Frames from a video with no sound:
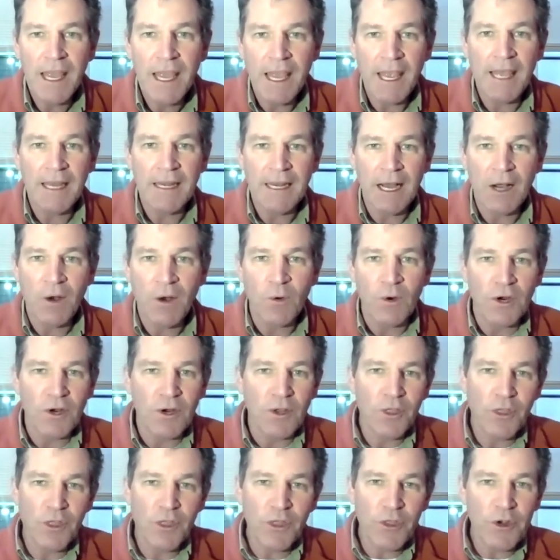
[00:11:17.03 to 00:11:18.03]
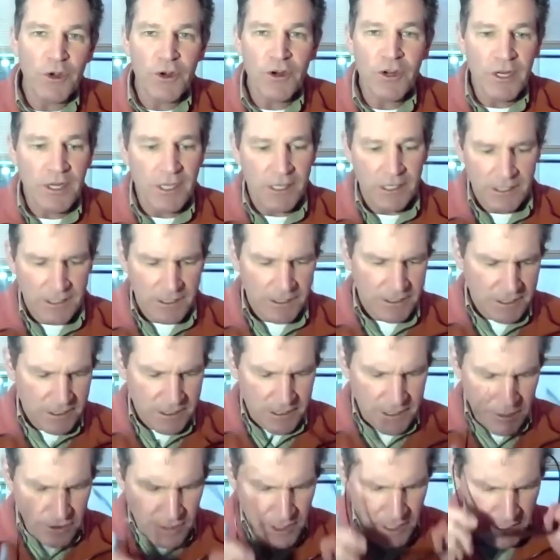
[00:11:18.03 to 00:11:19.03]
And our third
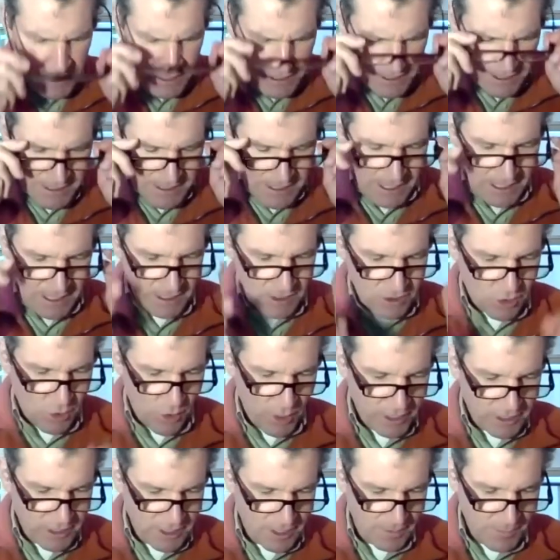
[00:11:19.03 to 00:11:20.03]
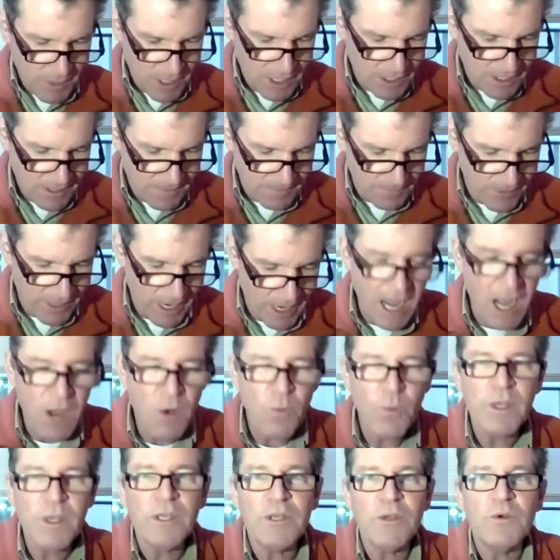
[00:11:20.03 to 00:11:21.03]
series is going to be how
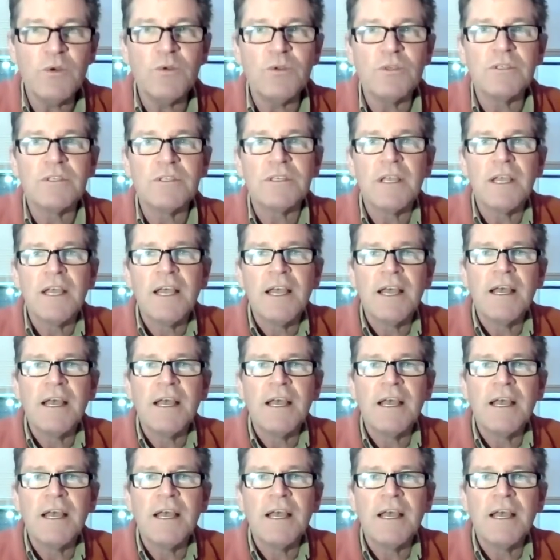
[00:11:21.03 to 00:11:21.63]
we use